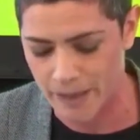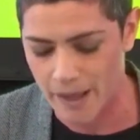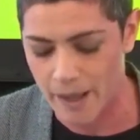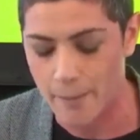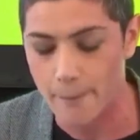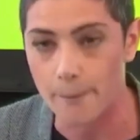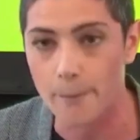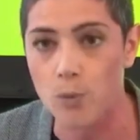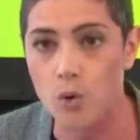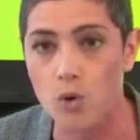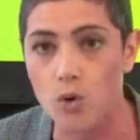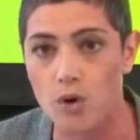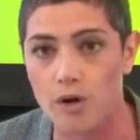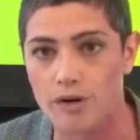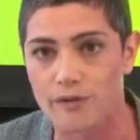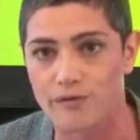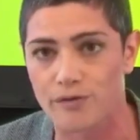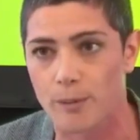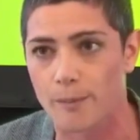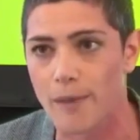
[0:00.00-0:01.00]
more
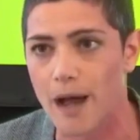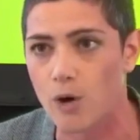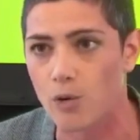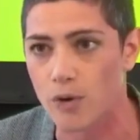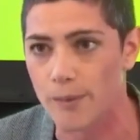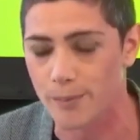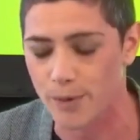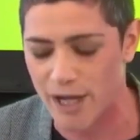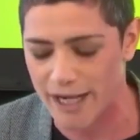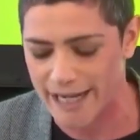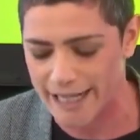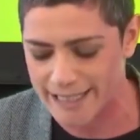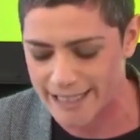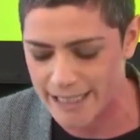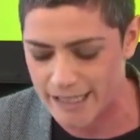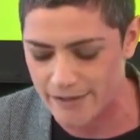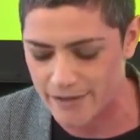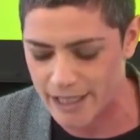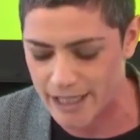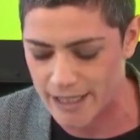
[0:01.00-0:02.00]
from our
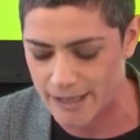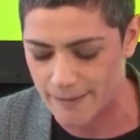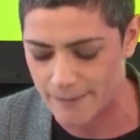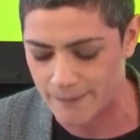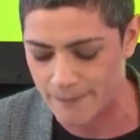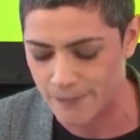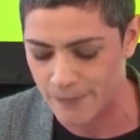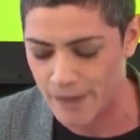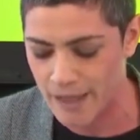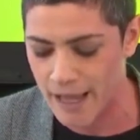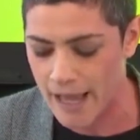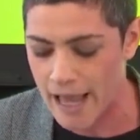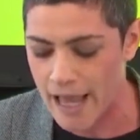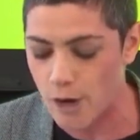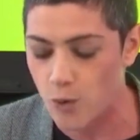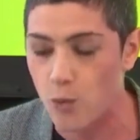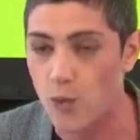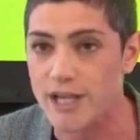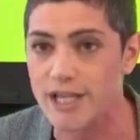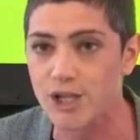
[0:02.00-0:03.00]
productivity,
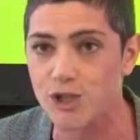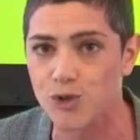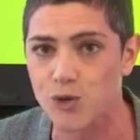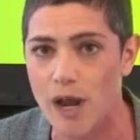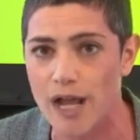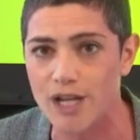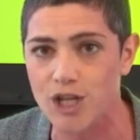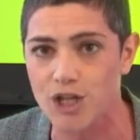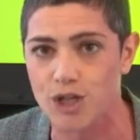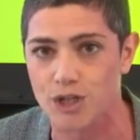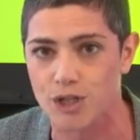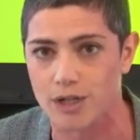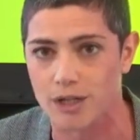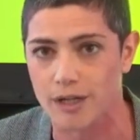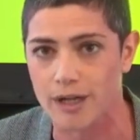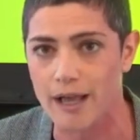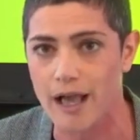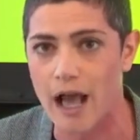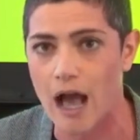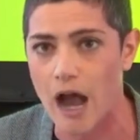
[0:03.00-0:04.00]
and we structure
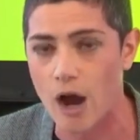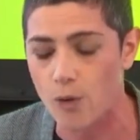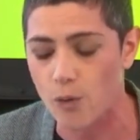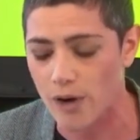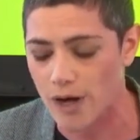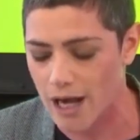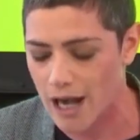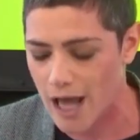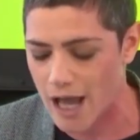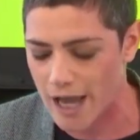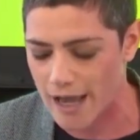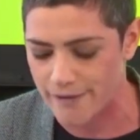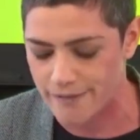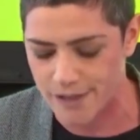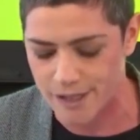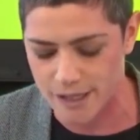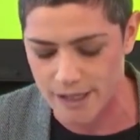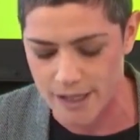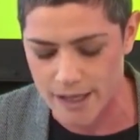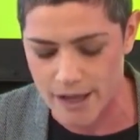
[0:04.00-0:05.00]
our
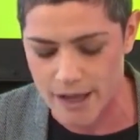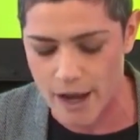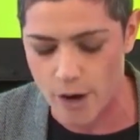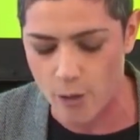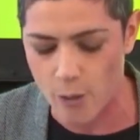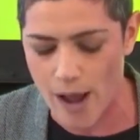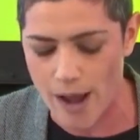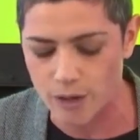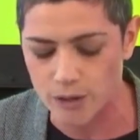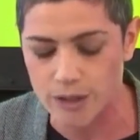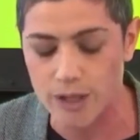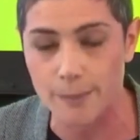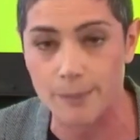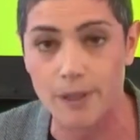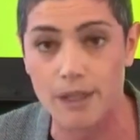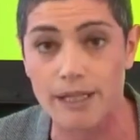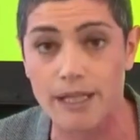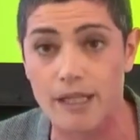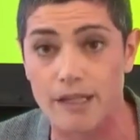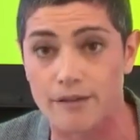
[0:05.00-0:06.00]
lives around the
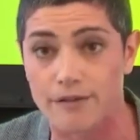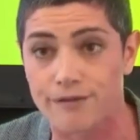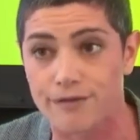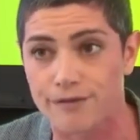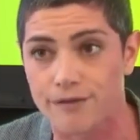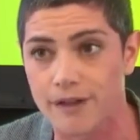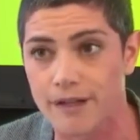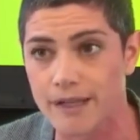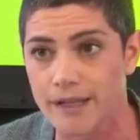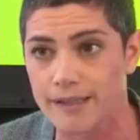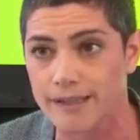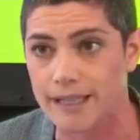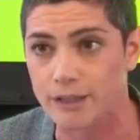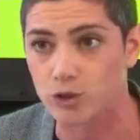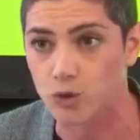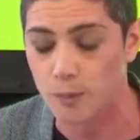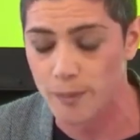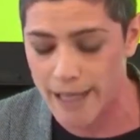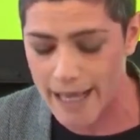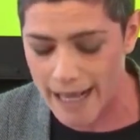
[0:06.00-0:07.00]
belief that
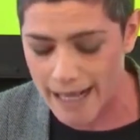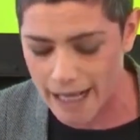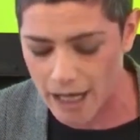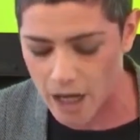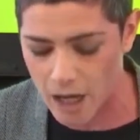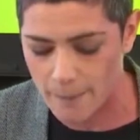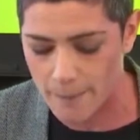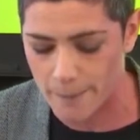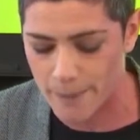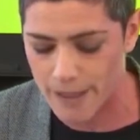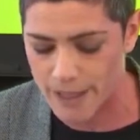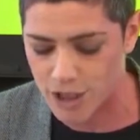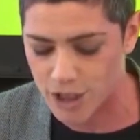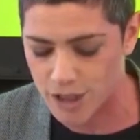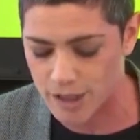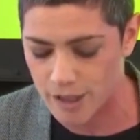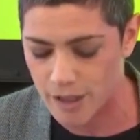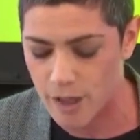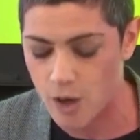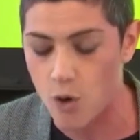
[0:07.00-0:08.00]
to be
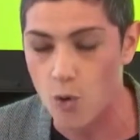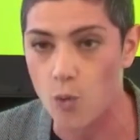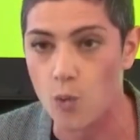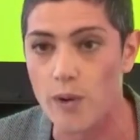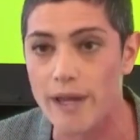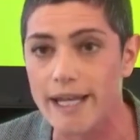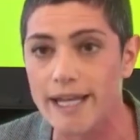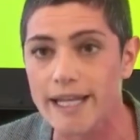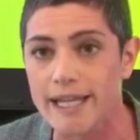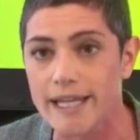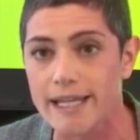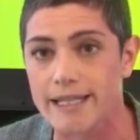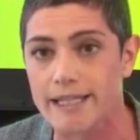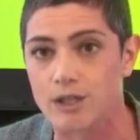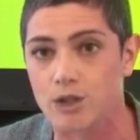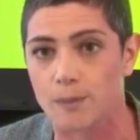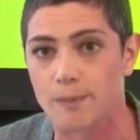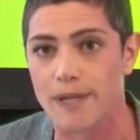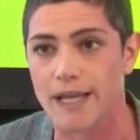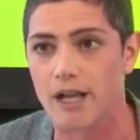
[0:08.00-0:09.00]
accomplished, we need
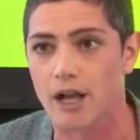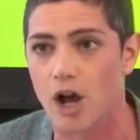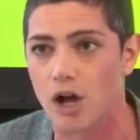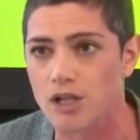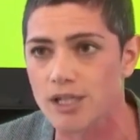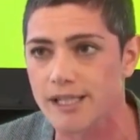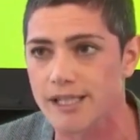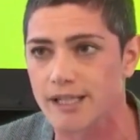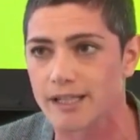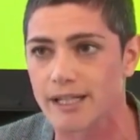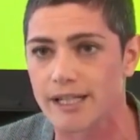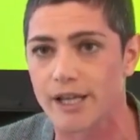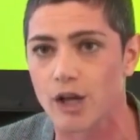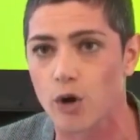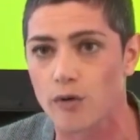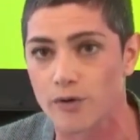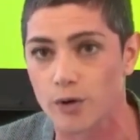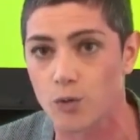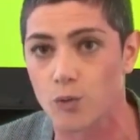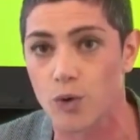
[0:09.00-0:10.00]
to be constantly
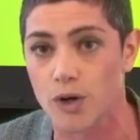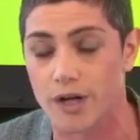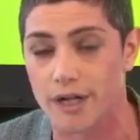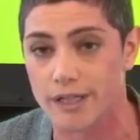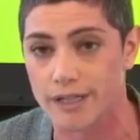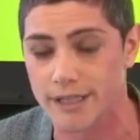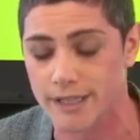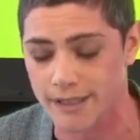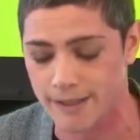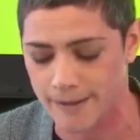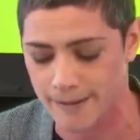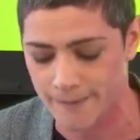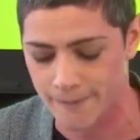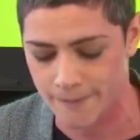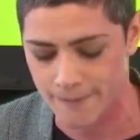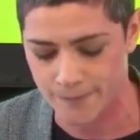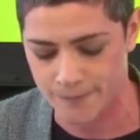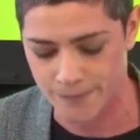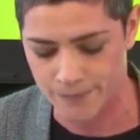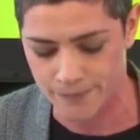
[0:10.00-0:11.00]
overworked.
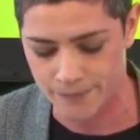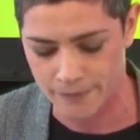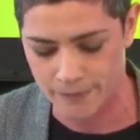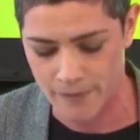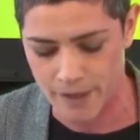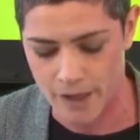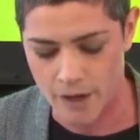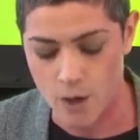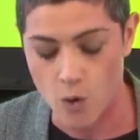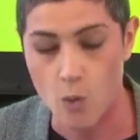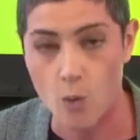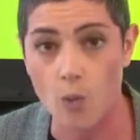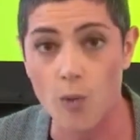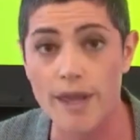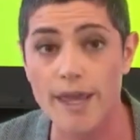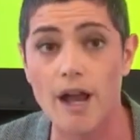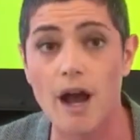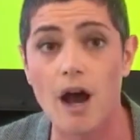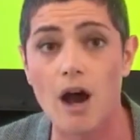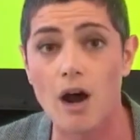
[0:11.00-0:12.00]

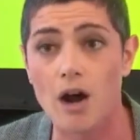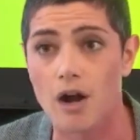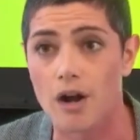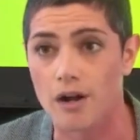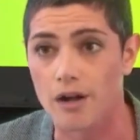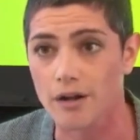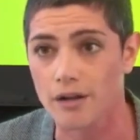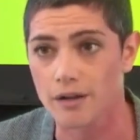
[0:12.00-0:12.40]
We are